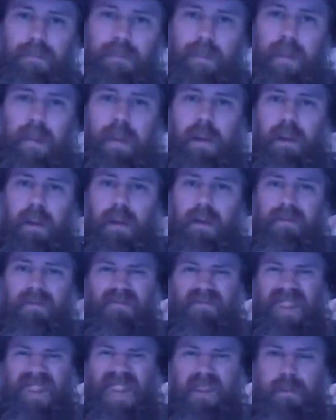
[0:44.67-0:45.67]
do
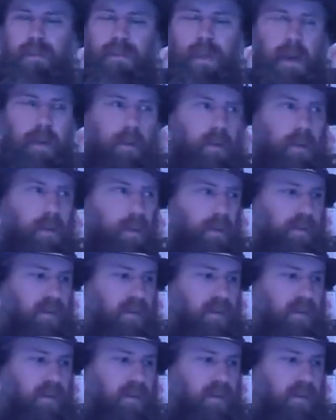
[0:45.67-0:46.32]
them